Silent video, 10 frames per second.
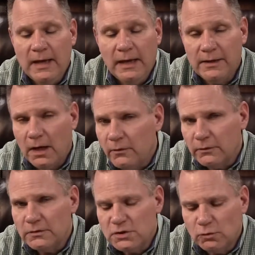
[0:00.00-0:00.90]
and
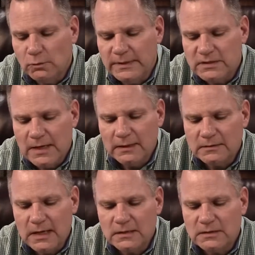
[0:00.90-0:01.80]
others who will be
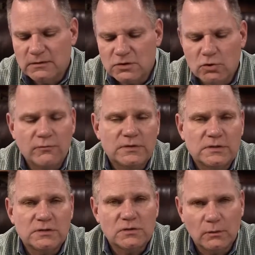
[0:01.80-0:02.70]
sanitizing the
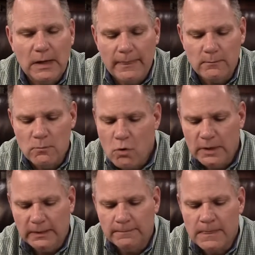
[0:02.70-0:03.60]
surfaces throughout the
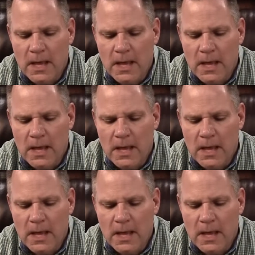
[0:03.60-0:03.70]
morning.